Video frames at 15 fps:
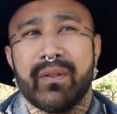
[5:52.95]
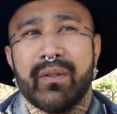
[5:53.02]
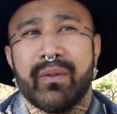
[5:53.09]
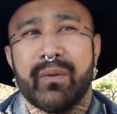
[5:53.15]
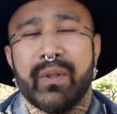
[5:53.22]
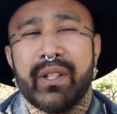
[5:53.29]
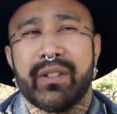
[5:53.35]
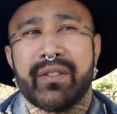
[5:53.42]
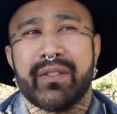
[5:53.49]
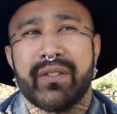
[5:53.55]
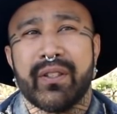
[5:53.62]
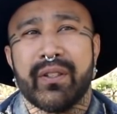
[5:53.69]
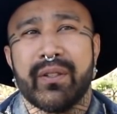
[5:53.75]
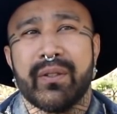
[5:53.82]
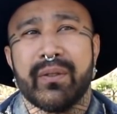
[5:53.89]
we're
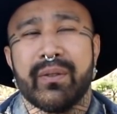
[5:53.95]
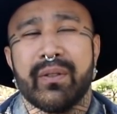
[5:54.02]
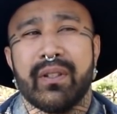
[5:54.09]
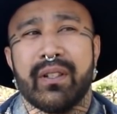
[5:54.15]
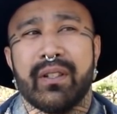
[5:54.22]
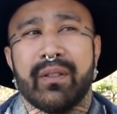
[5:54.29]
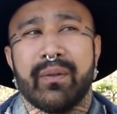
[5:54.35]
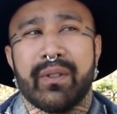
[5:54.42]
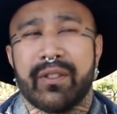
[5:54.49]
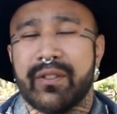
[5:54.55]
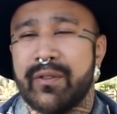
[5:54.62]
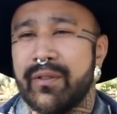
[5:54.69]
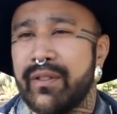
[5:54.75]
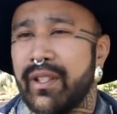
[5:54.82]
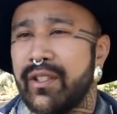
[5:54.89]

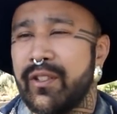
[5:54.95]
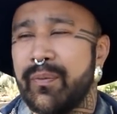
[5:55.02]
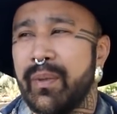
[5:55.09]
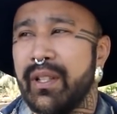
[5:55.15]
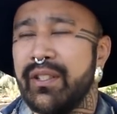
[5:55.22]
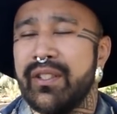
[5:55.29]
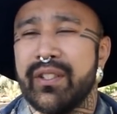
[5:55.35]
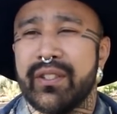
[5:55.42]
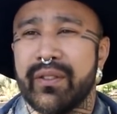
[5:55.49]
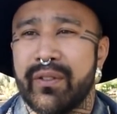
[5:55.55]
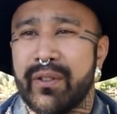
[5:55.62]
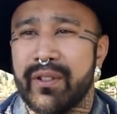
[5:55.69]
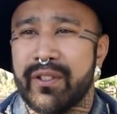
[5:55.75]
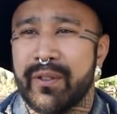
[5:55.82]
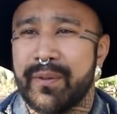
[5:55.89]
such sponges, of
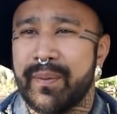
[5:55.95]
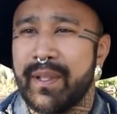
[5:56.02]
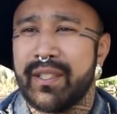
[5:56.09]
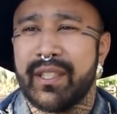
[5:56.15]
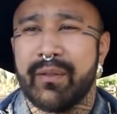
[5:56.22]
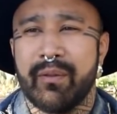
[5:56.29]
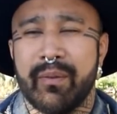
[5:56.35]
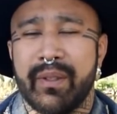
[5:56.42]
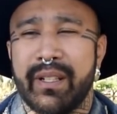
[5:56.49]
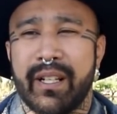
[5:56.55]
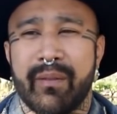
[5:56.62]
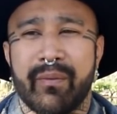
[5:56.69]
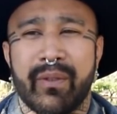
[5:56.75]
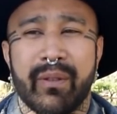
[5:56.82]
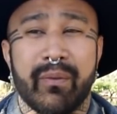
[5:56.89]
course, especially when we
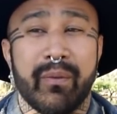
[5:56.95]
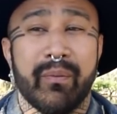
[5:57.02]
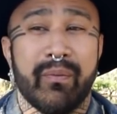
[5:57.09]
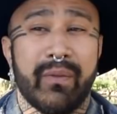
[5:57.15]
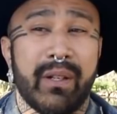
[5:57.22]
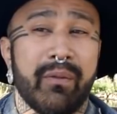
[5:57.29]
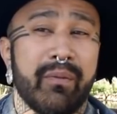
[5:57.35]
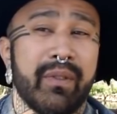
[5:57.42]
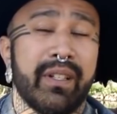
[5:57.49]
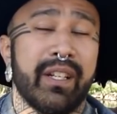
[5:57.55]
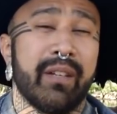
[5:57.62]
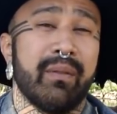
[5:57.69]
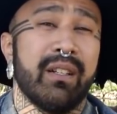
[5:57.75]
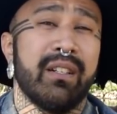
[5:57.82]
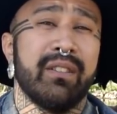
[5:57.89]
come right when we
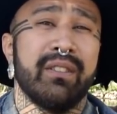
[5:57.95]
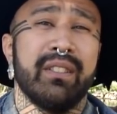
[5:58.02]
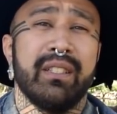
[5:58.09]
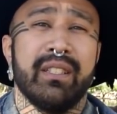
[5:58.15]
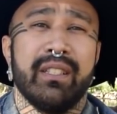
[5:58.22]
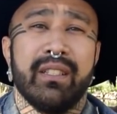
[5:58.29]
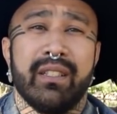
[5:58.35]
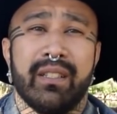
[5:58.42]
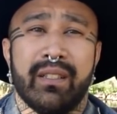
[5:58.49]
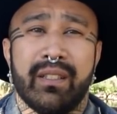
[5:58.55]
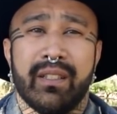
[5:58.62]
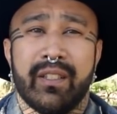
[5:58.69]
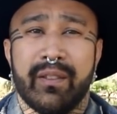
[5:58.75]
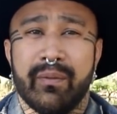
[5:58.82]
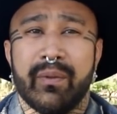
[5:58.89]
come out,
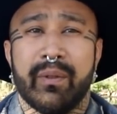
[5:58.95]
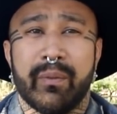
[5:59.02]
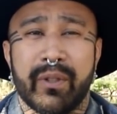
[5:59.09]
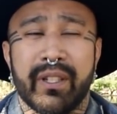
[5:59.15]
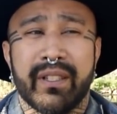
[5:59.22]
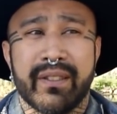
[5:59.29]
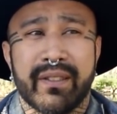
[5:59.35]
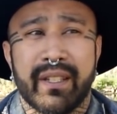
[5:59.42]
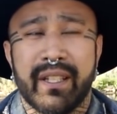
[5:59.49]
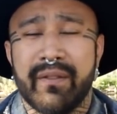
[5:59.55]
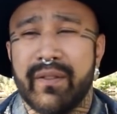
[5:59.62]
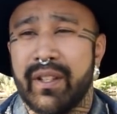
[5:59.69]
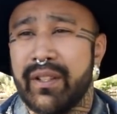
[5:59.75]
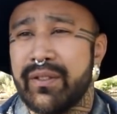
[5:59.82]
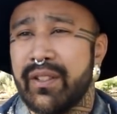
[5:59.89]
and when we're inside
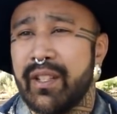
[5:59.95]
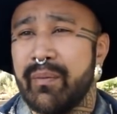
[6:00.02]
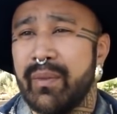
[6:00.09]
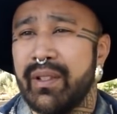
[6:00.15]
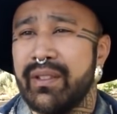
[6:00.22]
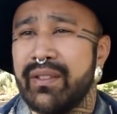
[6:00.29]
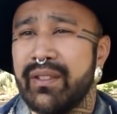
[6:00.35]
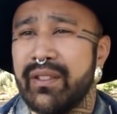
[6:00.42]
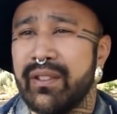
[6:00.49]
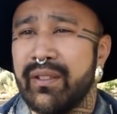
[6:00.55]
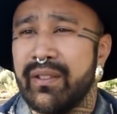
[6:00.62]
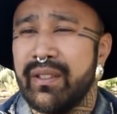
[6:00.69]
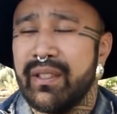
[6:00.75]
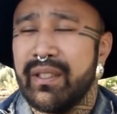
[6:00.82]
for those 9 months, you know.